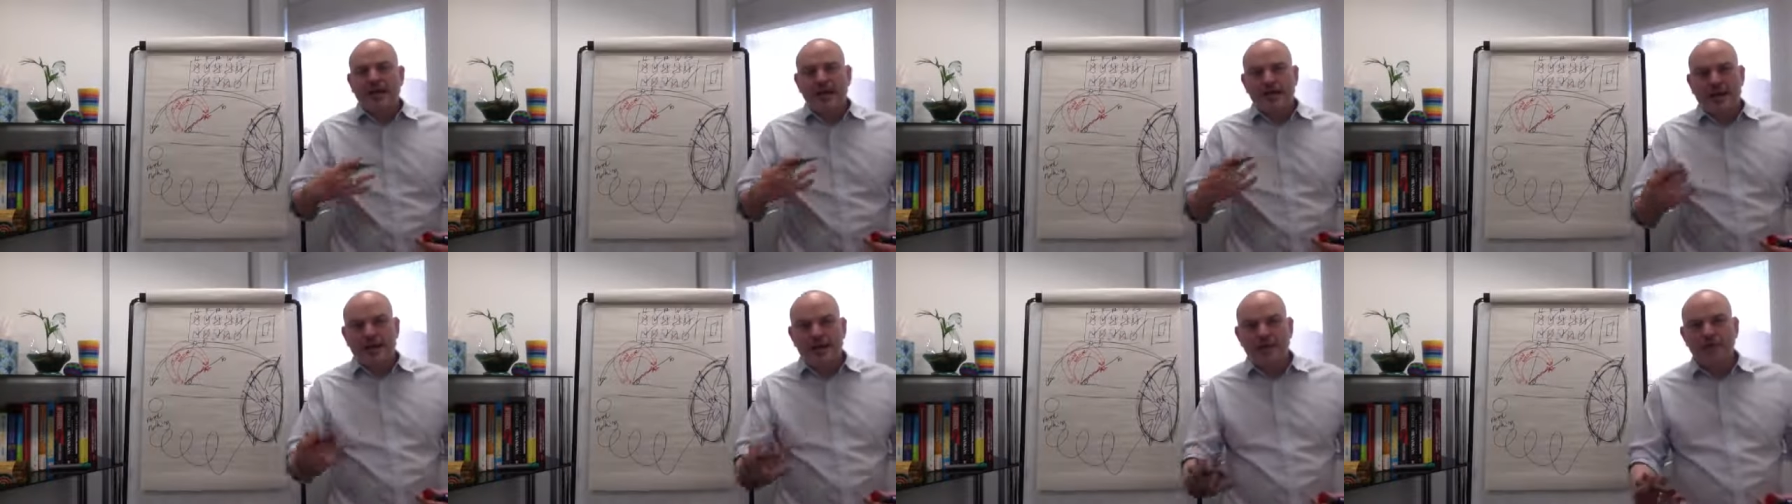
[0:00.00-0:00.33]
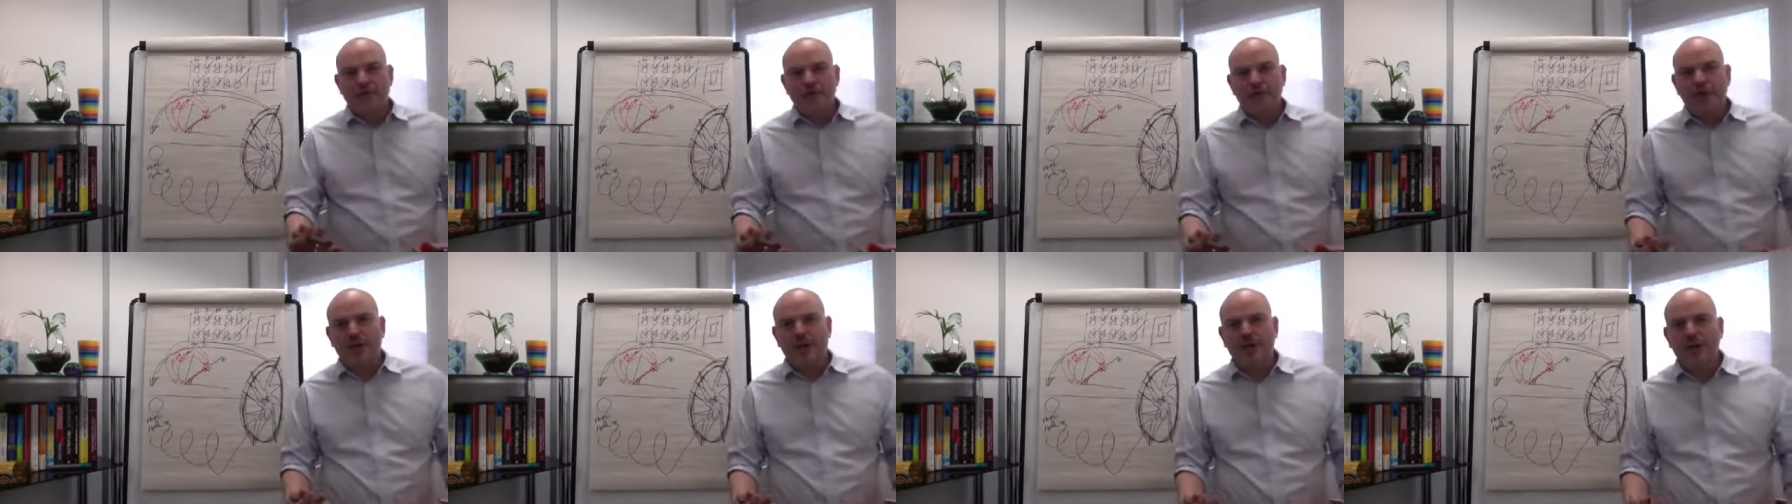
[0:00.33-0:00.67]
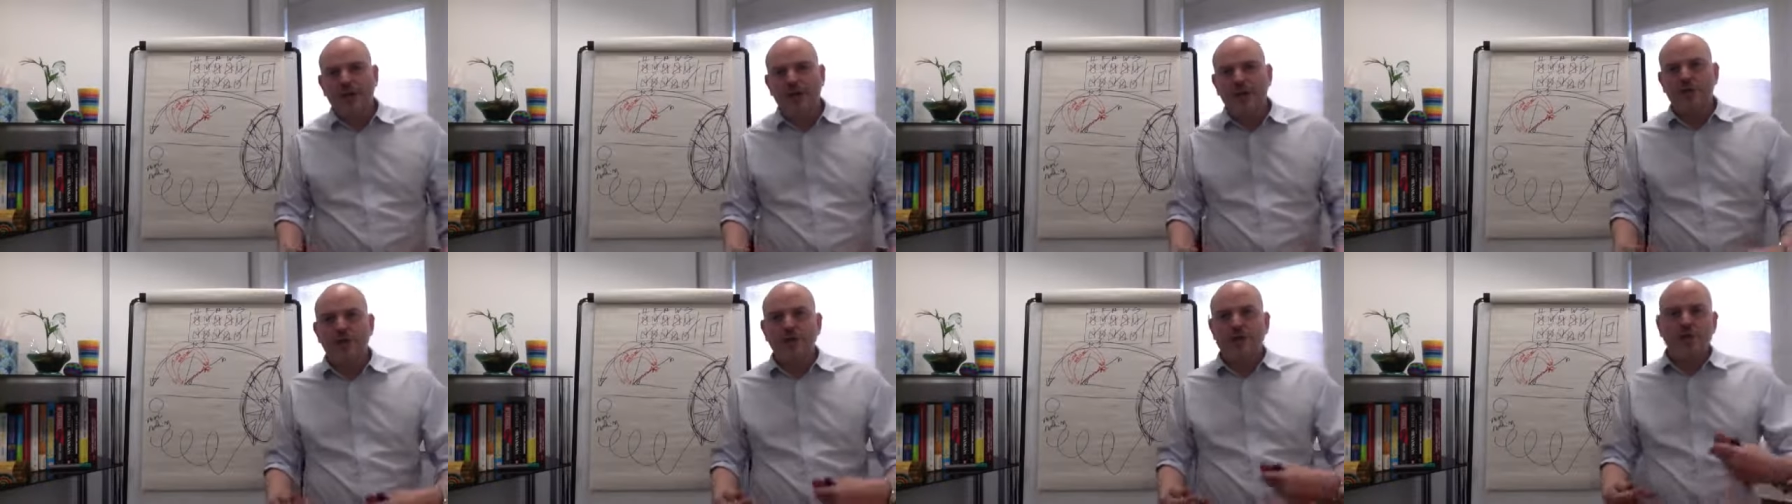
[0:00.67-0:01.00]

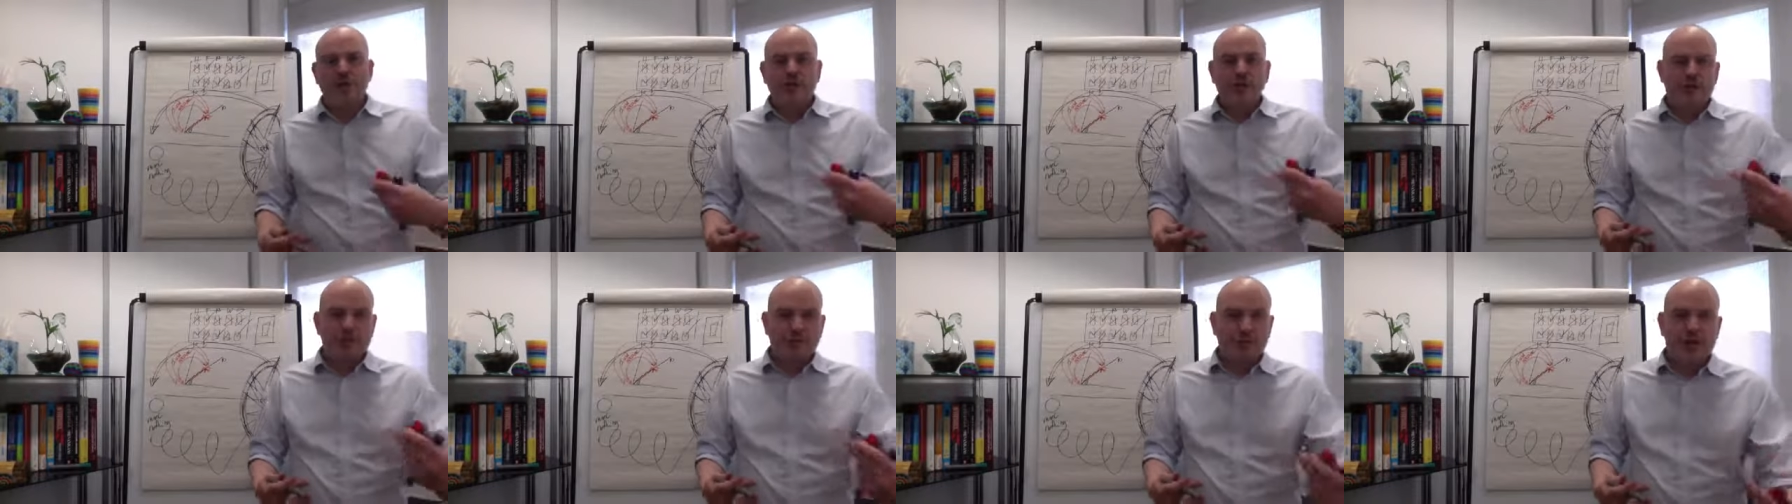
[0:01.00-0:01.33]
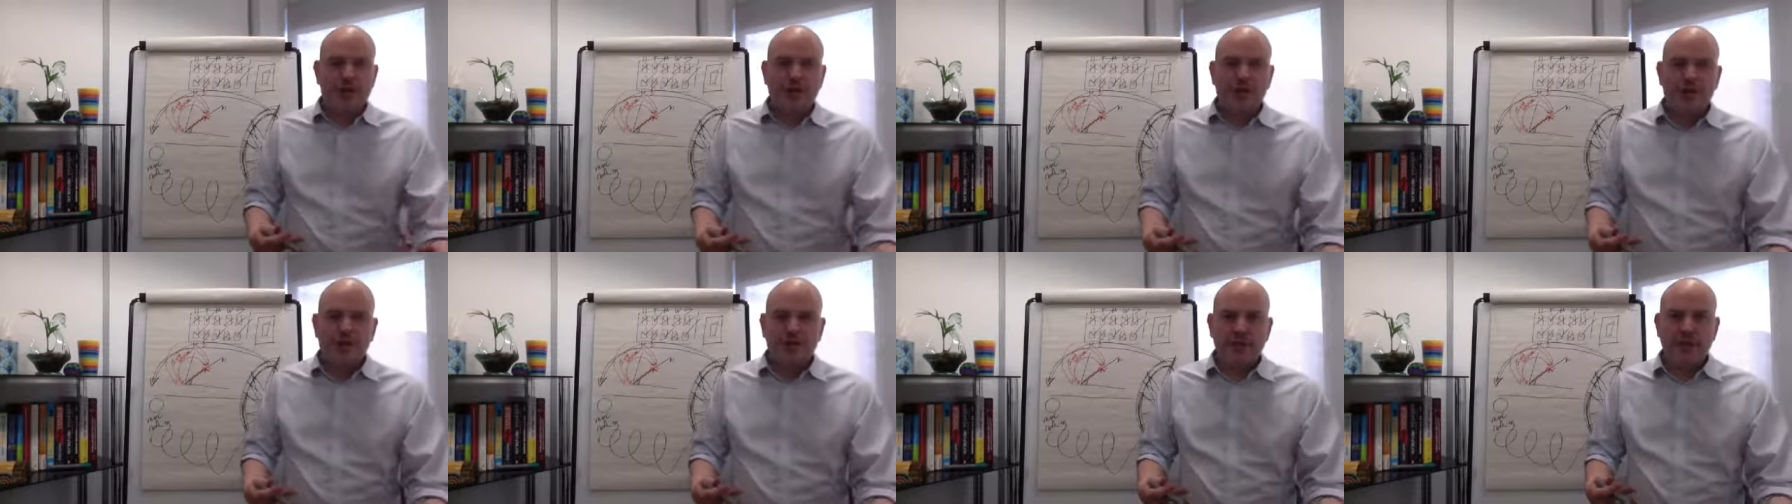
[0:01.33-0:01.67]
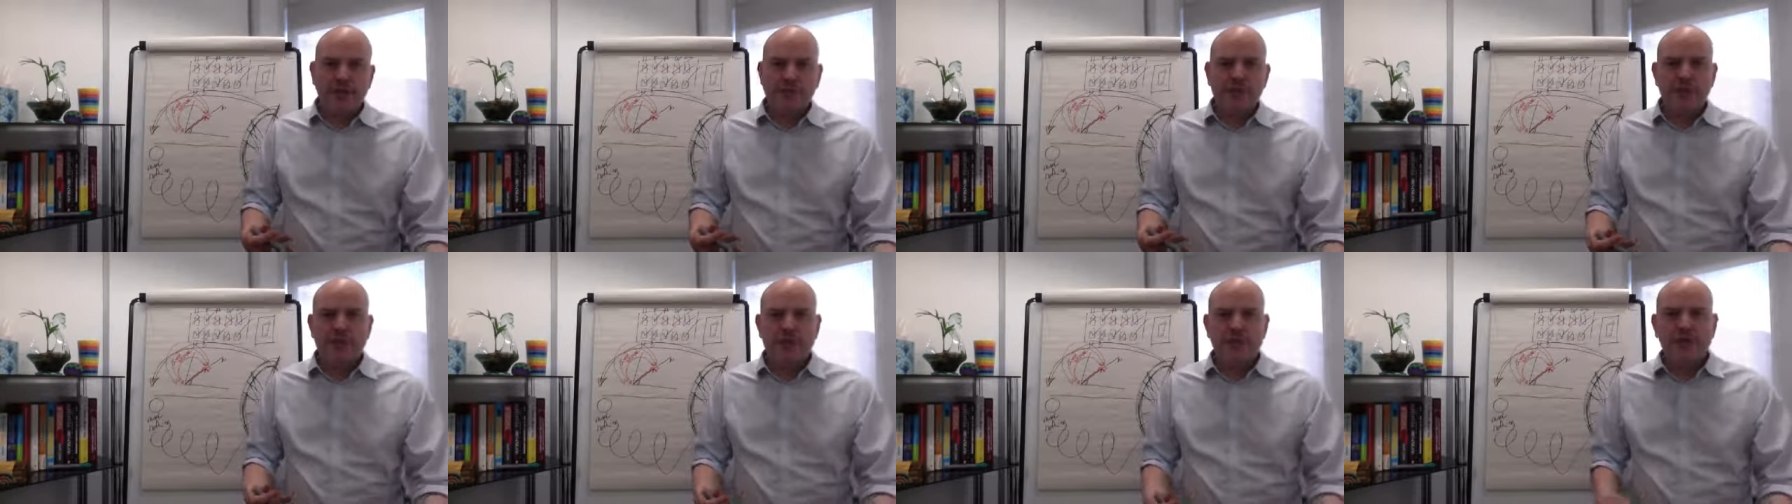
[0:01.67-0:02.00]
alcohol, drug
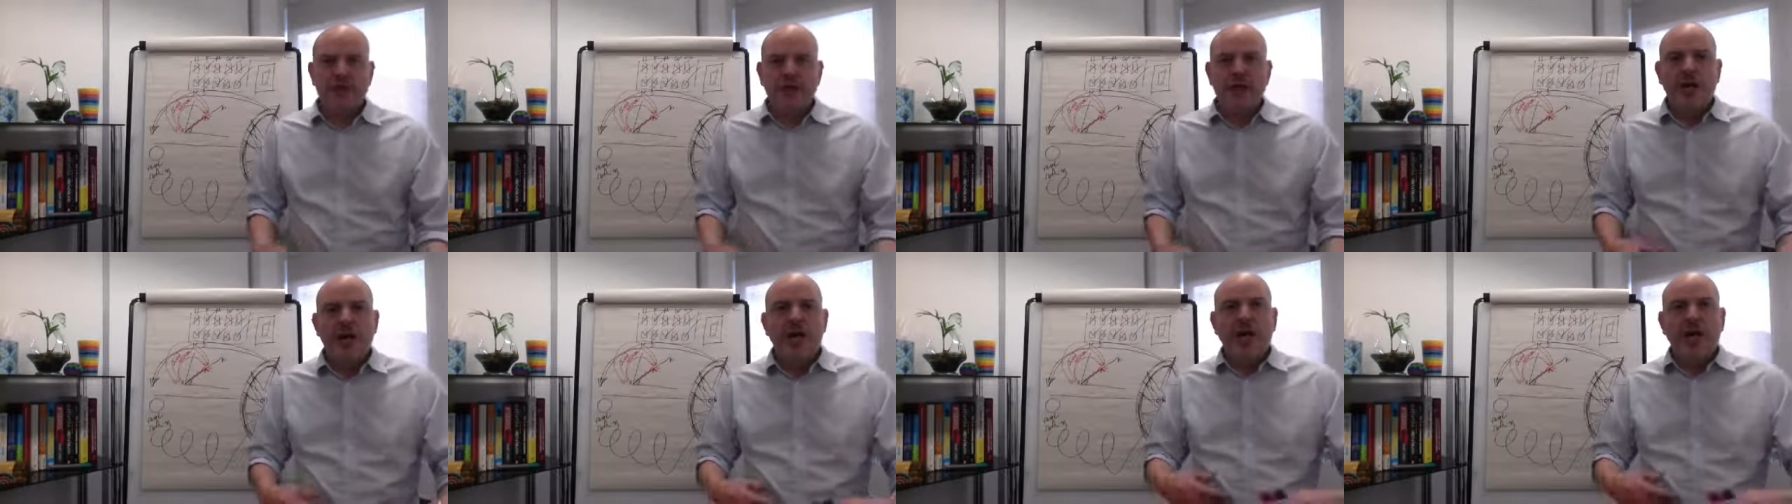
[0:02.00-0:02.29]
use,